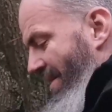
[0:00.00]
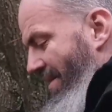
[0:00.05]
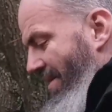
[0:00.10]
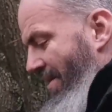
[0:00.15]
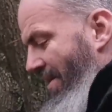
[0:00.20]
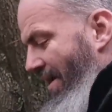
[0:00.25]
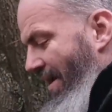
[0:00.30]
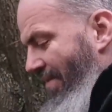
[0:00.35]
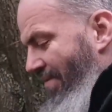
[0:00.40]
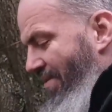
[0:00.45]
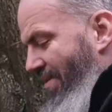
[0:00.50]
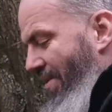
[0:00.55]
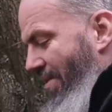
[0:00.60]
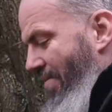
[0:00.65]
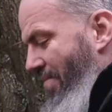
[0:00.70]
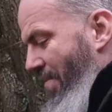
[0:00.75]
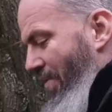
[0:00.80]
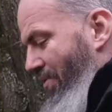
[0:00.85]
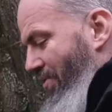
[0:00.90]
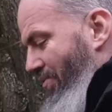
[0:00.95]
you gotta have the
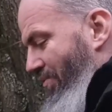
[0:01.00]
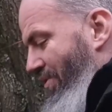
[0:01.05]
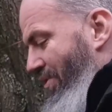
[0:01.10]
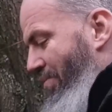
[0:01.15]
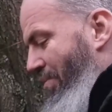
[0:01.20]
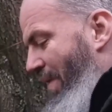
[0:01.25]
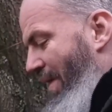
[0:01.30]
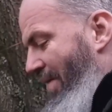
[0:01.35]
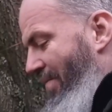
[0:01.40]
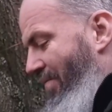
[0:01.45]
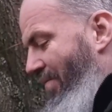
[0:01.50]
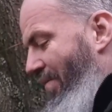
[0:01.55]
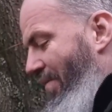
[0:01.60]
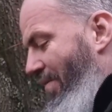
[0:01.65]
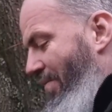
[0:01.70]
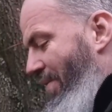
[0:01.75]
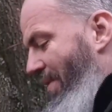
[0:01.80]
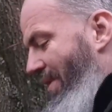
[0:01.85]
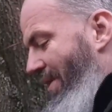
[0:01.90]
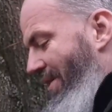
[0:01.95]
utmost respect
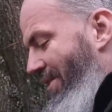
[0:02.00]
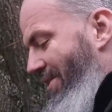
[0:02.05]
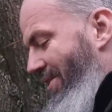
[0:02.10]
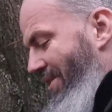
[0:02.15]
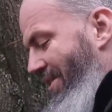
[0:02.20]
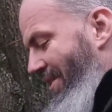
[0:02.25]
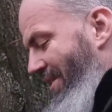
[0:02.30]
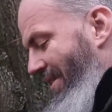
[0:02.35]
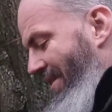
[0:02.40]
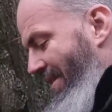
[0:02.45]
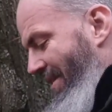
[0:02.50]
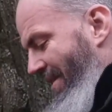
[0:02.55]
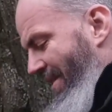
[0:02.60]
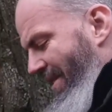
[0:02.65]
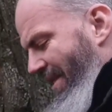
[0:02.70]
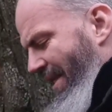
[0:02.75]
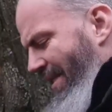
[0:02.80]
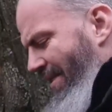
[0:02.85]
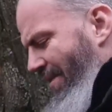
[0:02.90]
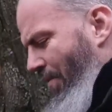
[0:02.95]
for, because
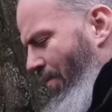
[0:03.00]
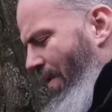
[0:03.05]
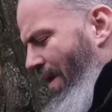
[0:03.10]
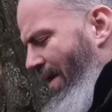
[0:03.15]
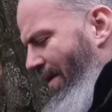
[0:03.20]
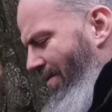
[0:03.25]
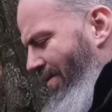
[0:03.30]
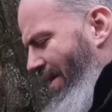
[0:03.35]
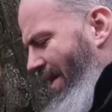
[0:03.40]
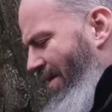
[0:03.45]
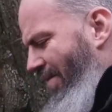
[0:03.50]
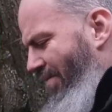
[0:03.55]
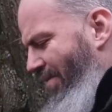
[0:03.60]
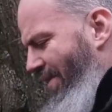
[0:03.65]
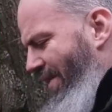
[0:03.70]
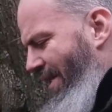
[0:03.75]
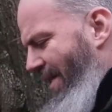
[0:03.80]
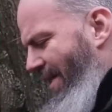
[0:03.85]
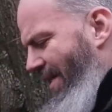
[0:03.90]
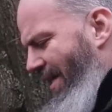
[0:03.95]
like the wildlife
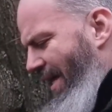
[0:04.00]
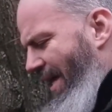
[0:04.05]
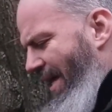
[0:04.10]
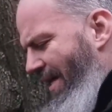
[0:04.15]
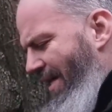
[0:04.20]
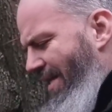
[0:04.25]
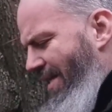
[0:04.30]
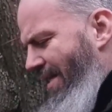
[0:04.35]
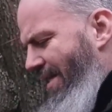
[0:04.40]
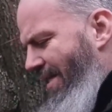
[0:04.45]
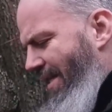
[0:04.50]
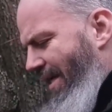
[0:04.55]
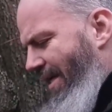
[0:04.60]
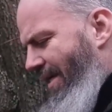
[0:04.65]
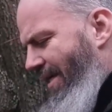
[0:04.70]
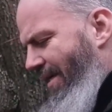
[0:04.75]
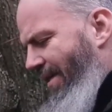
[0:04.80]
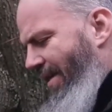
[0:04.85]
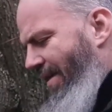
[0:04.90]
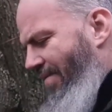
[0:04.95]
and that, anything that
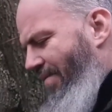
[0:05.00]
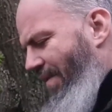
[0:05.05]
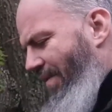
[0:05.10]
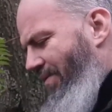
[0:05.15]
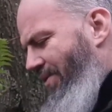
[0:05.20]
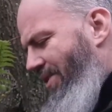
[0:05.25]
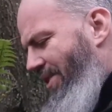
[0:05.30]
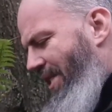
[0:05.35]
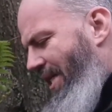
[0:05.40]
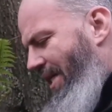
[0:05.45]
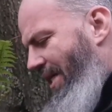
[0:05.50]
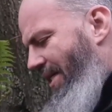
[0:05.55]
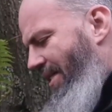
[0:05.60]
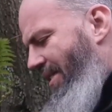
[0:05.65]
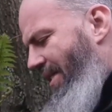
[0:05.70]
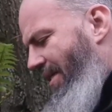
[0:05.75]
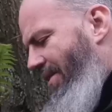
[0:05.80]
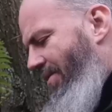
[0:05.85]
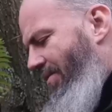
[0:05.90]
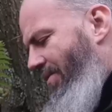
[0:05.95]
can live
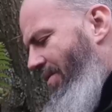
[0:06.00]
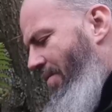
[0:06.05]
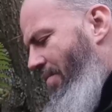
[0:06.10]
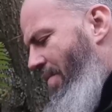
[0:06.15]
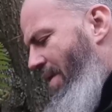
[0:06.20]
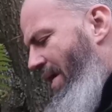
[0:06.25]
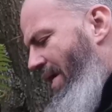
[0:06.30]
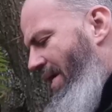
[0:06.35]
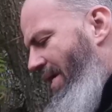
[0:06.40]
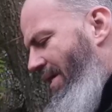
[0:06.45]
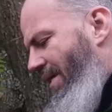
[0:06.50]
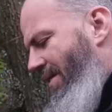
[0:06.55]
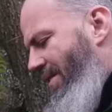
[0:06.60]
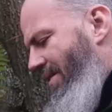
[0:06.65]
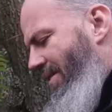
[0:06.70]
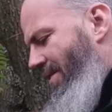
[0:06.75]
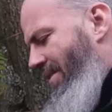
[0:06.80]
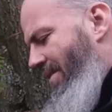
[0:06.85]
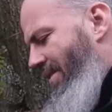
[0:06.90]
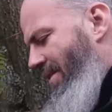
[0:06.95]
outside, I know they're made
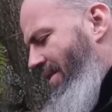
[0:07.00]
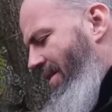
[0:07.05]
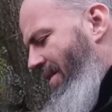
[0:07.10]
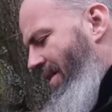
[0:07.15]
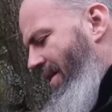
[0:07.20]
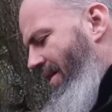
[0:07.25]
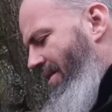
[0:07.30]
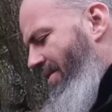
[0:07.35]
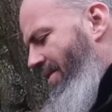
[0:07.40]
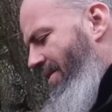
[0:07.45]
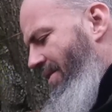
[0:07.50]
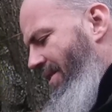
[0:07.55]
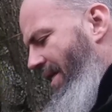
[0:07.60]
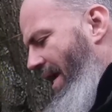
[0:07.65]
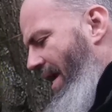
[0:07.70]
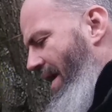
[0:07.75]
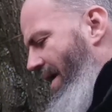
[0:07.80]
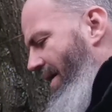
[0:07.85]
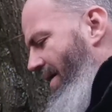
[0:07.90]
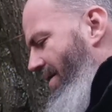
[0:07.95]
and
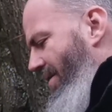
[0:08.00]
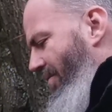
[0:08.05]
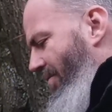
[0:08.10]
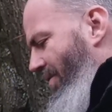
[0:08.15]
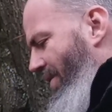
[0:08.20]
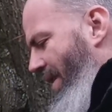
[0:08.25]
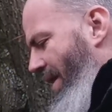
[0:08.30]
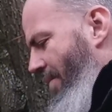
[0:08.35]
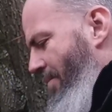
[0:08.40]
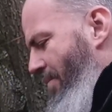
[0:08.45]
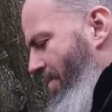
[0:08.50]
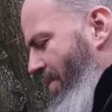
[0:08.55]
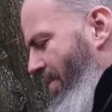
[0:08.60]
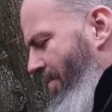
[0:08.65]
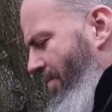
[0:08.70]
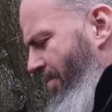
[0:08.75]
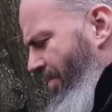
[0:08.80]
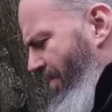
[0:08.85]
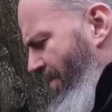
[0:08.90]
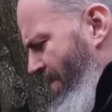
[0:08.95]
designed for that,
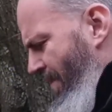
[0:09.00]
but